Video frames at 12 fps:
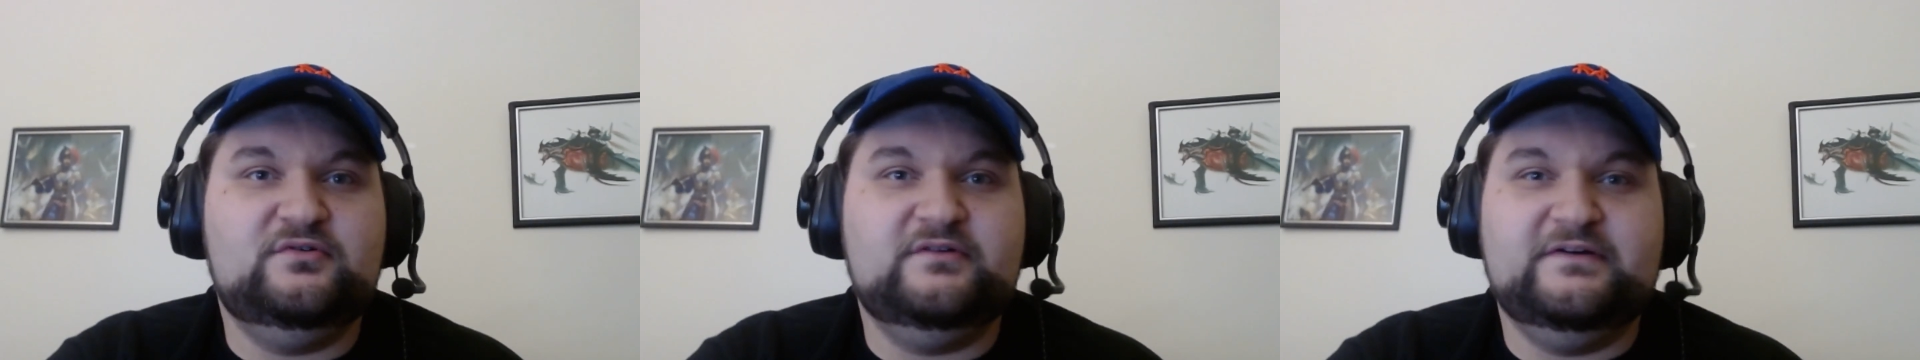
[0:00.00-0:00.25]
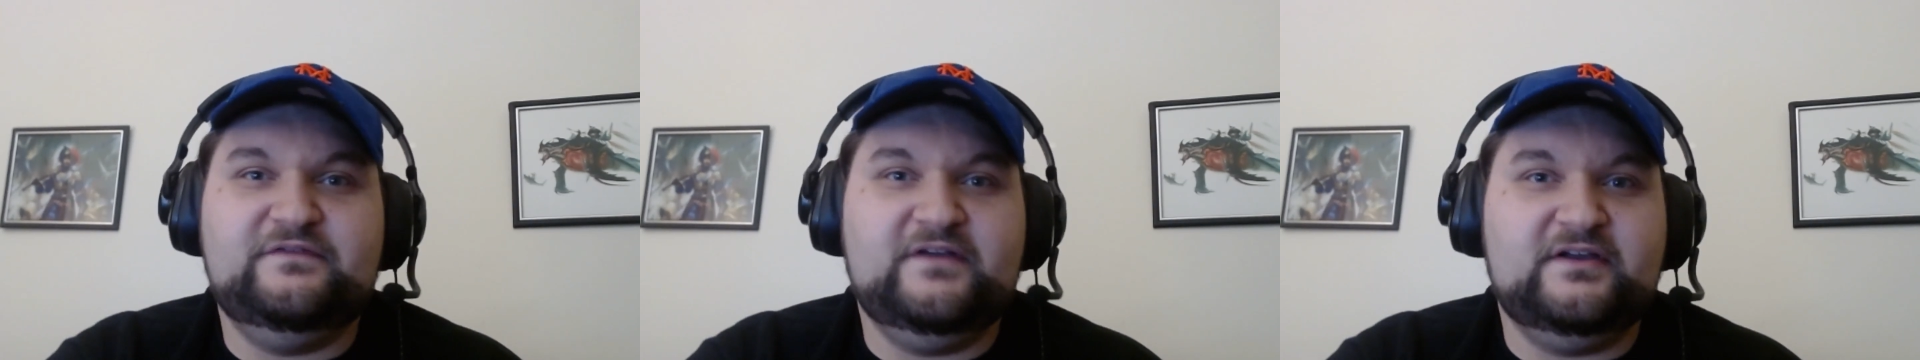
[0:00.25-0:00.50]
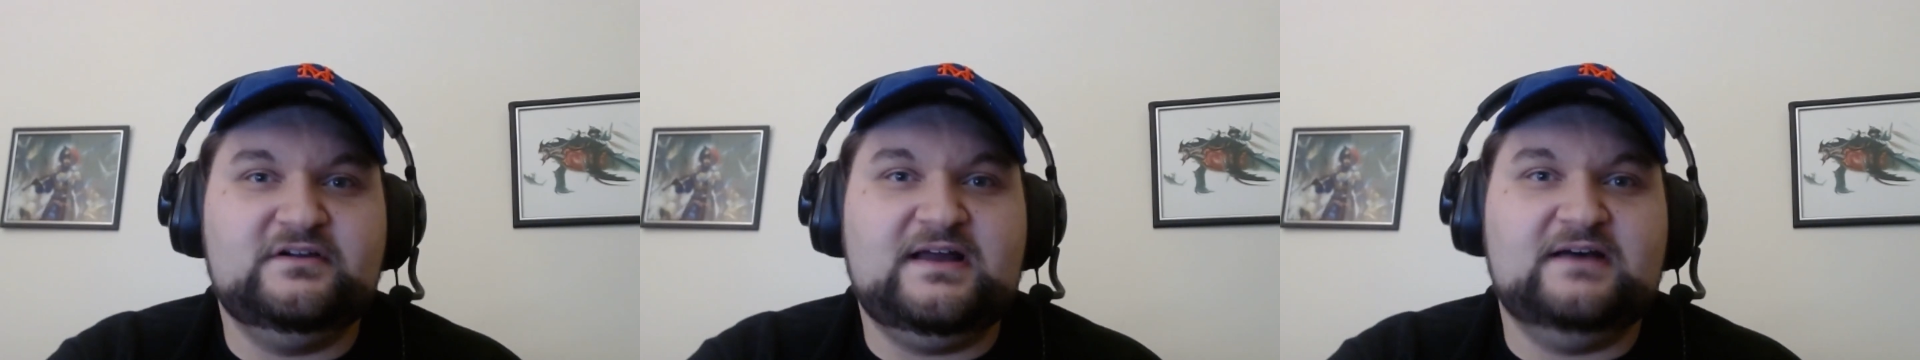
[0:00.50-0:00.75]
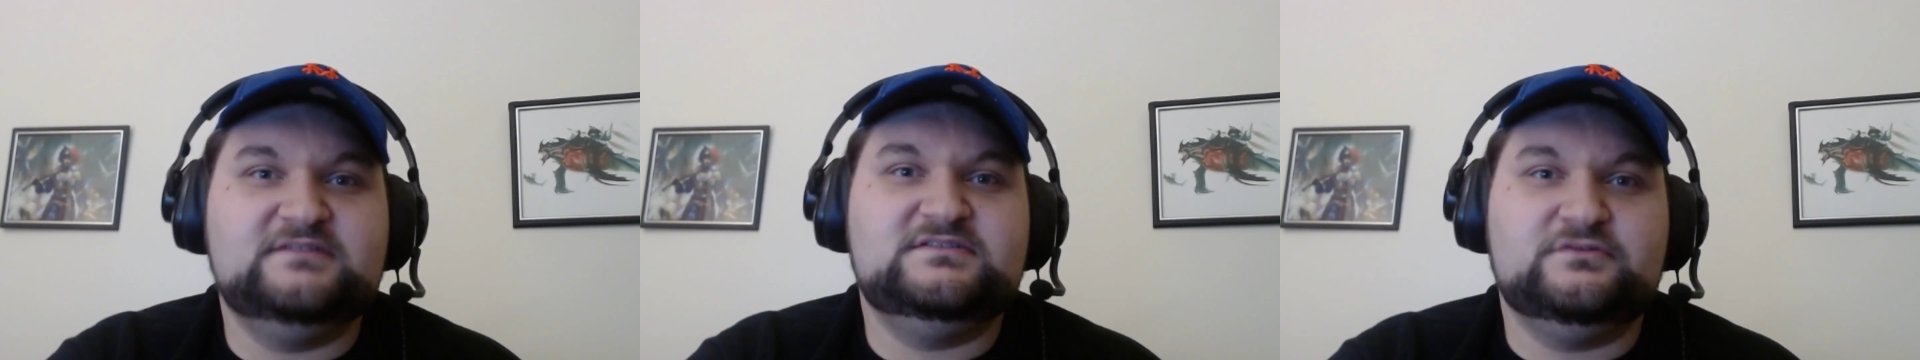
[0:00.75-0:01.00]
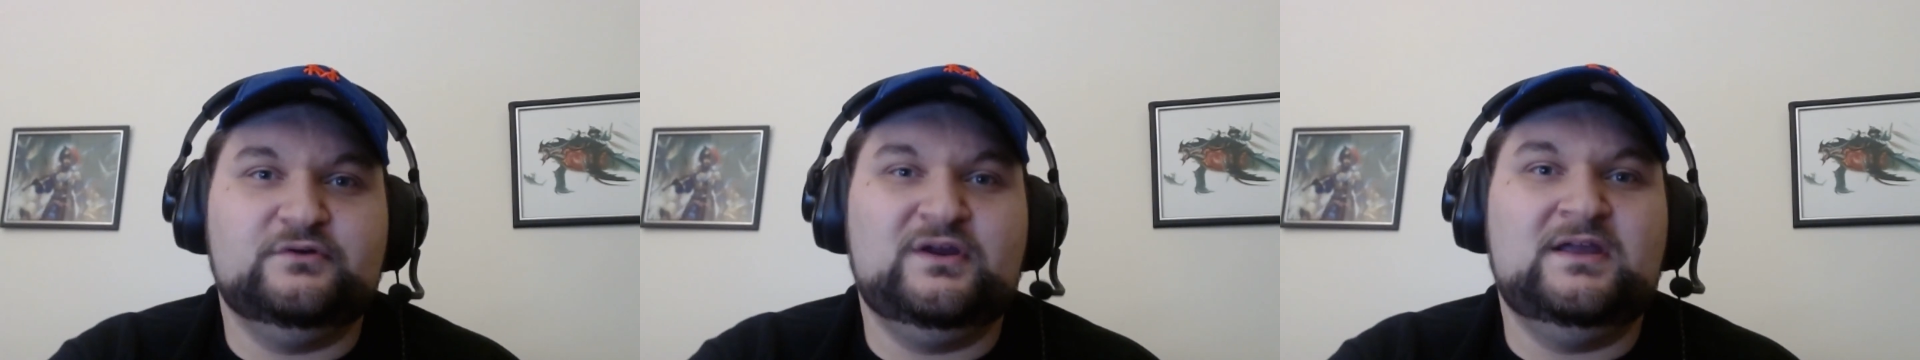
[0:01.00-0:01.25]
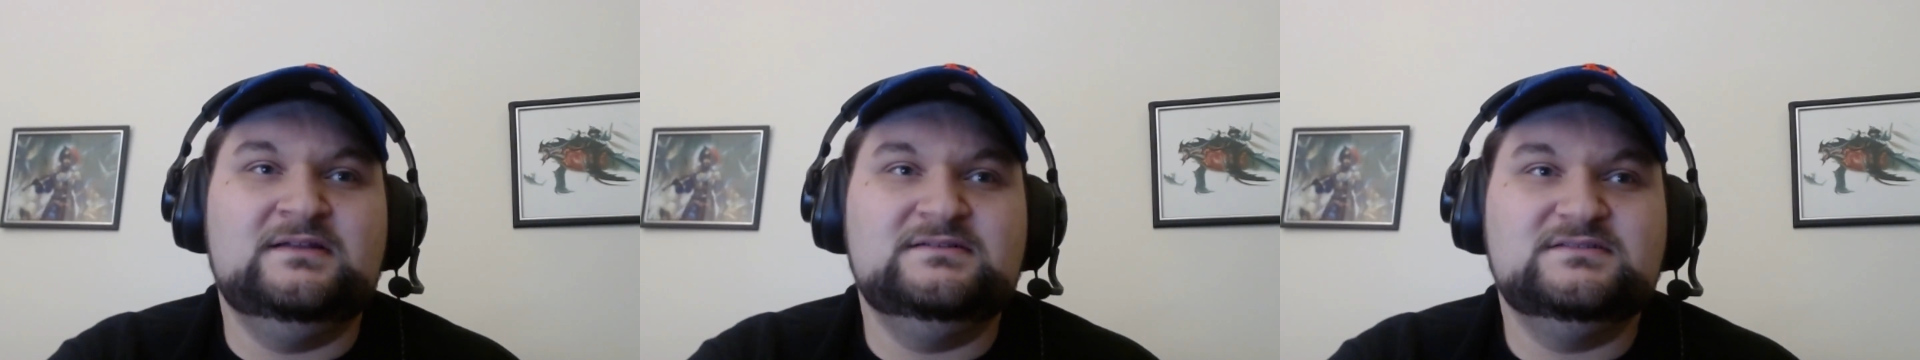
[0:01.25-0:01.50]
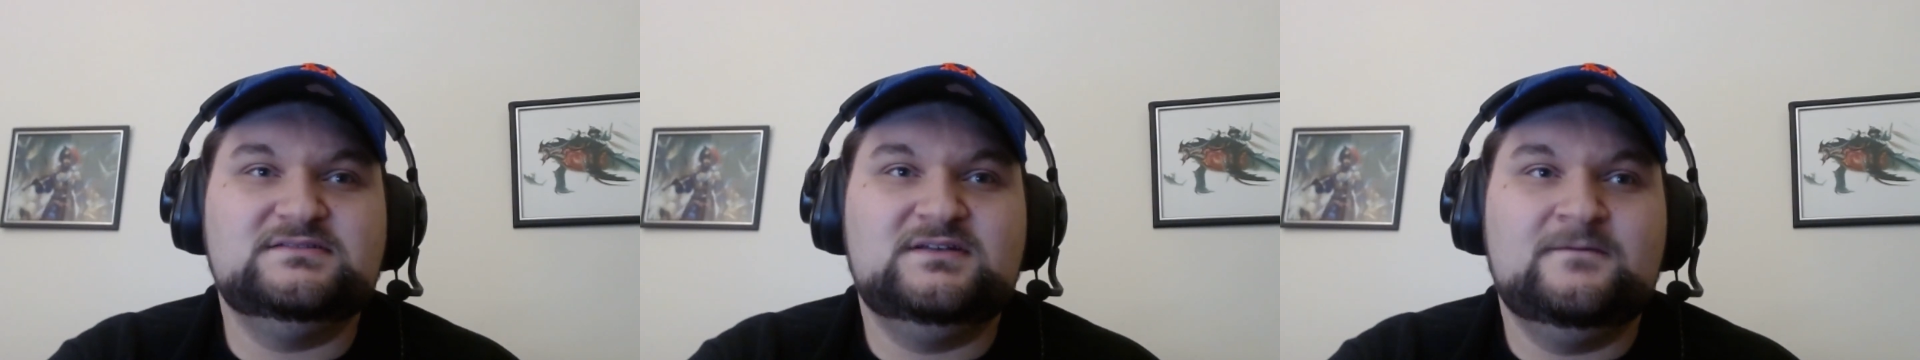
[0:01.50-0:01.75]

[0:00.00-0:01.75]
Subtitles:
who have figured out screens.